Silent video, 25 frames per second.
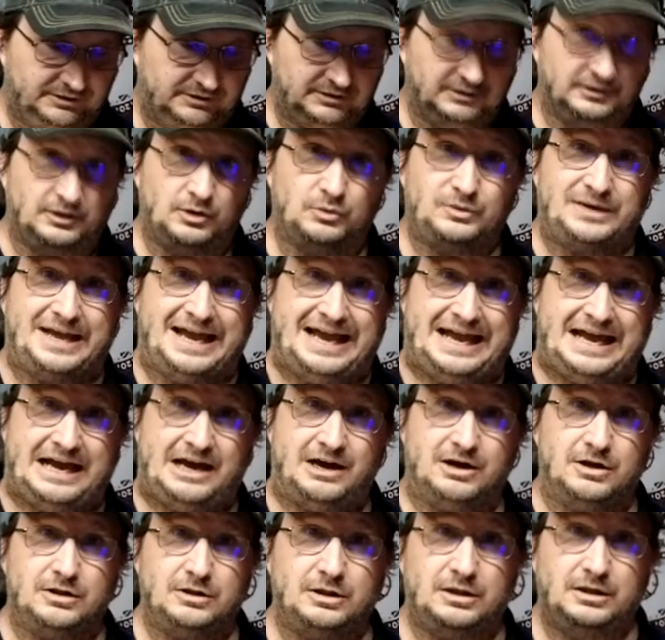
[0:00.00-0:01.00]
to
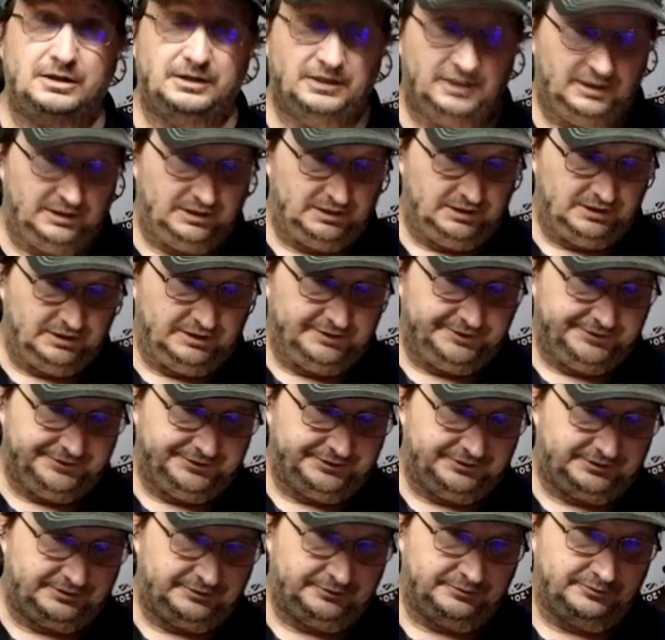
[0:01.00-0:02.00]
locale
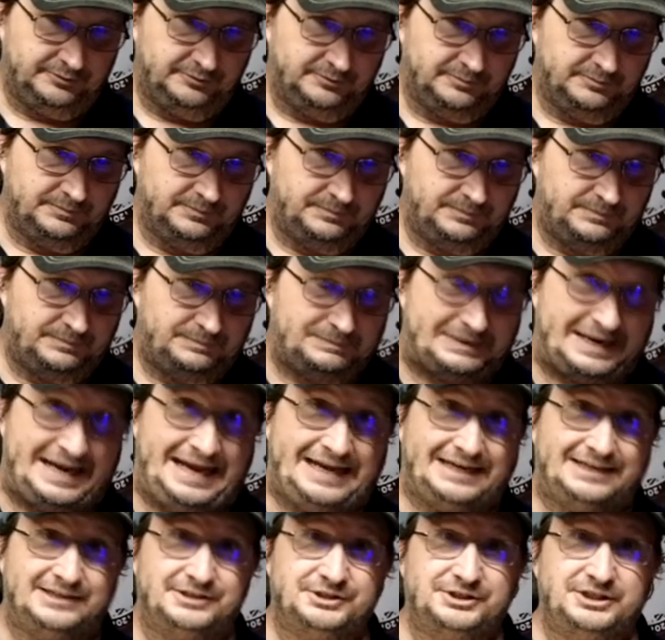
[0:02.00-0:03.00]
to
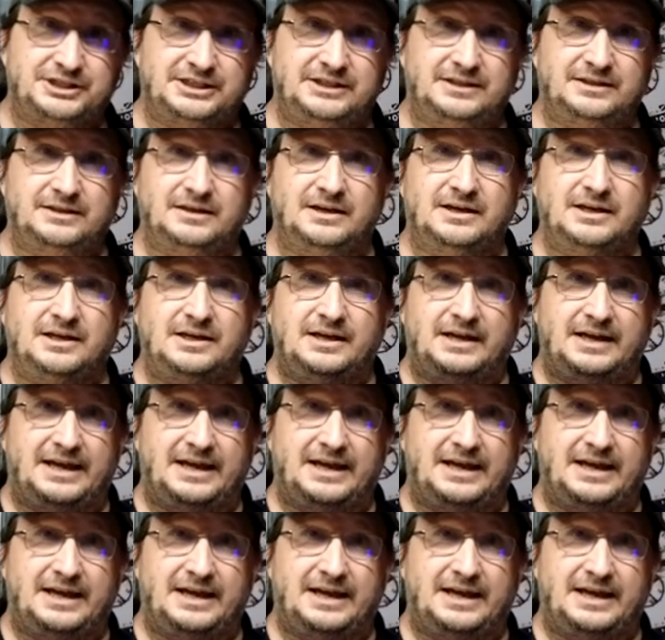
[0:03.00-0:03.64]
packaging,